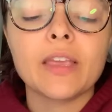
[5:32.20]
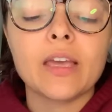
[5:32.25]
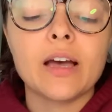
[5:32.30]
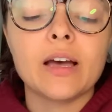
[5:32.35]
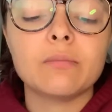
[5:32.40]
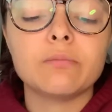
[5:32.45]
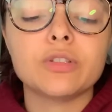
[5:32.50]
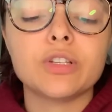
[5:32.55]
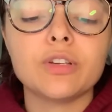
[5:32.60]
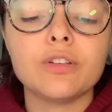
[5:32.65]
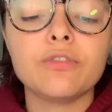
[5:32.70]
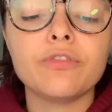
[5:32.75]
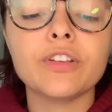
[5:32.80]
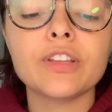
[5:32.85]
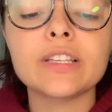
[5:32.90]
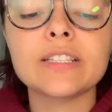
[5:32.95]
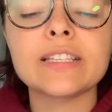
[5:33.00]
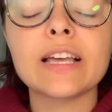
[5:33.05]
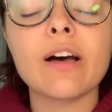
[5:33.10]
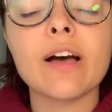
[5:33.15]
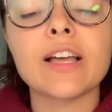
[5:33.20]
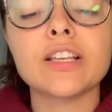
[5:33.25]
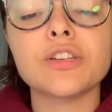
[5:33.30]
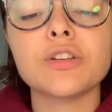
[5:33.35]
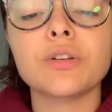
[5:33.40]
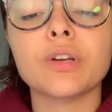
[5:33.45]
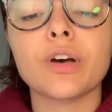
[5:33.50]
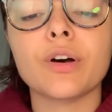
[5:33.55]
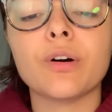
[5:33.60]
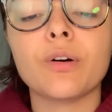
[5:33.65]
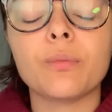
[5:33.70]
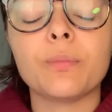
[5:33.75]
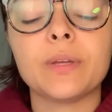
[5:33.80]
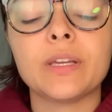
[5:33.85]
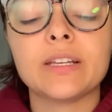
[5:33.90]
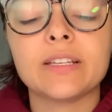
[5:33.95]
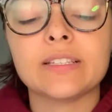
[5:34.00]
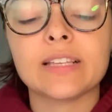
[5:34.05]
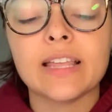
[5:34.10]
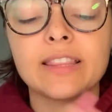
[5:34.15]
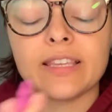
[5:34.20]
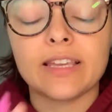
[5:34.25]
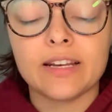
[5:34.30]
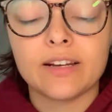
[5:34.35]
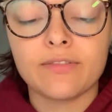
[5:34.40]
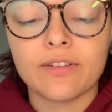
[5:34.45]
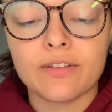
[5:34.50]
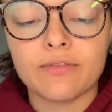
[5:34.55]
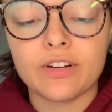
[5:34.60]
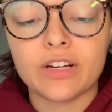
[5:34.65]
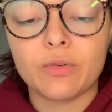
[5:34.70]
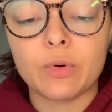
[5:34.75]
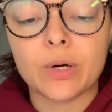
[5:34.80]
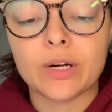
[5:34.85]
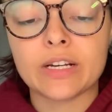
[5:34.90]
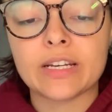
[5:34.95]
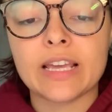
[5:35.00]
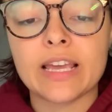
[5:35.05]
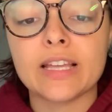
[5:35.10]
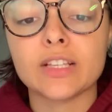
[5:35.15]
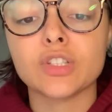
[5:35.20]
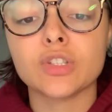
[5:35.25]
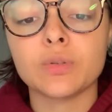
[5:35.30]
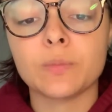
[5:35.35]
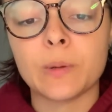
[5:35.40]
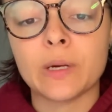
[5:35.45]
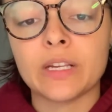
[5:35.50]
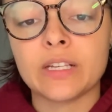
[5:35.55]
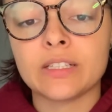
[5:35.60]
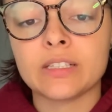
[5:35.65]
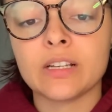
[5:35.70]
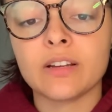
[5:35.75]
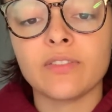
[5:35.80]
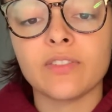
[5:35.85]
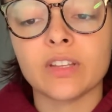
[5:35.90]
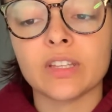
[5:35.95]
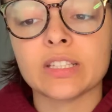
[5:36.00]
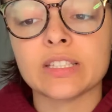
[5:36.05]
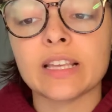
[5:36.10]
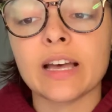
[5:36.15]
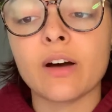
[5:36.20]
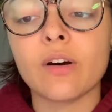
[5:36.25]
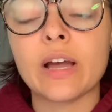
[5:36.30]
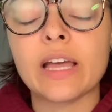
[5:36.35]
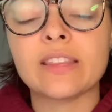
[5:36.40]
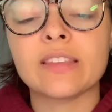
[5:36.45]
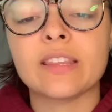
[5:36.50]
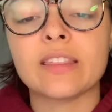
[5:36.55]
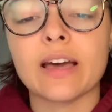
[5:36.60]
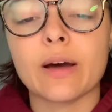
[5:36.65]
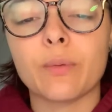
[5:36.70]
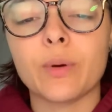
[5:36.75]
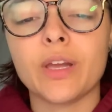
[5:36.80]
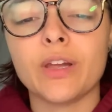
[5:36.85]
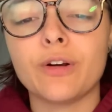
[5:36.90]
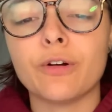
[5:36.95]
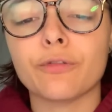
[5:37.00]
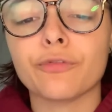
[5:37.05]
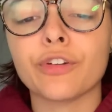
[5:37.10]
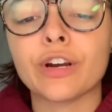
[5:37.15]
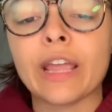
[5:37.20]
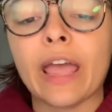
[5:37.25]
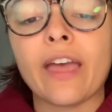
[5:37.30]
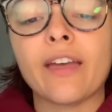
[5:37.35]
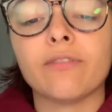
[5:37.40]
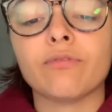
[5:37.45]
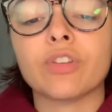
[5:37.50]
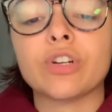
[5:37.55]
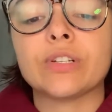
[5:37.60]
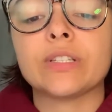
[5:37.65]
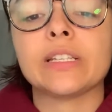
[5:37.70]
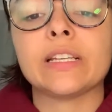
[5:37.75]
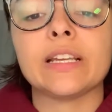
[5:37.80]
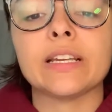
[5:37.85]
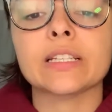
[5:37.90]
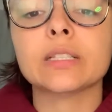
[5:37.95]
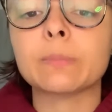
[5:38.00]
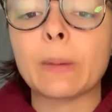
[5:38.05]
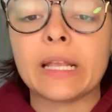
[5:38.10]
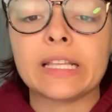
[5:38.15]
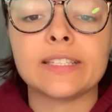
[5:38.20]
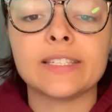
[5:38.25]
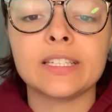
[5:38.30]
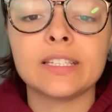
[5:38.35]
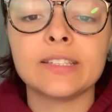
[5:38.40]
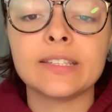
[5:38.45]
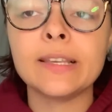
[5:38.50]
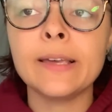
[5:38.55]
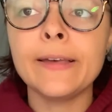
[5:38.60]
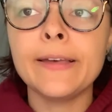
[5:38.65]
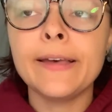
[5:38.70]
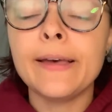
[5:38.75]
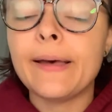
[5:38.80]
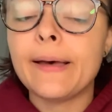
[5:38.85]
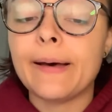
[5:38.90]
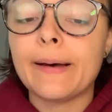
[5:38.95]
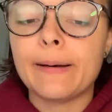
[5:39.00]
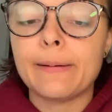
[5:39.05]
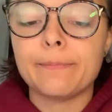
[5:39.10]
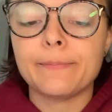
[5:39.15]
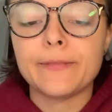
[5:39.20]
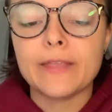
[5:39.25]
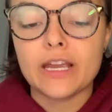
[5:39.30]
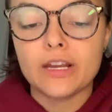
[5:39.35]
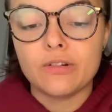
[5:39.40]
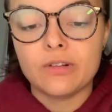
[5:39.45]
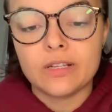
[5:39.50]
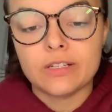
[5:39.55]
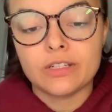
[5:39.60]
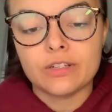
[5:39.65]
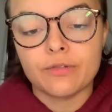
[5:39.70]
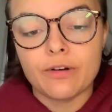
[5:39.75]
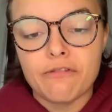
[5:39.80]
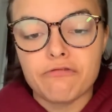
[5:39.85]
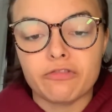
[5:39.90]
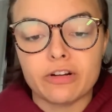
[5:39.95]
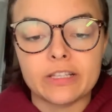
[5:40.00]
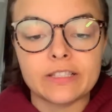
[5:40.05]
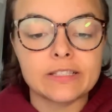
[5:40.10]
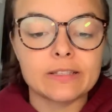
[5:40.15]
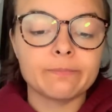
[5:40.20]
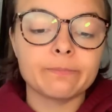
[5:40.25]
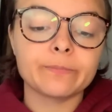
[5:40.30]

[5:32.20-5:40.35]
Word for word: Um, so you fill this out as you go because at the end of every workday, it's super easy to fill this out and then that way you don't forget if there's any expenses um, that you need to reference.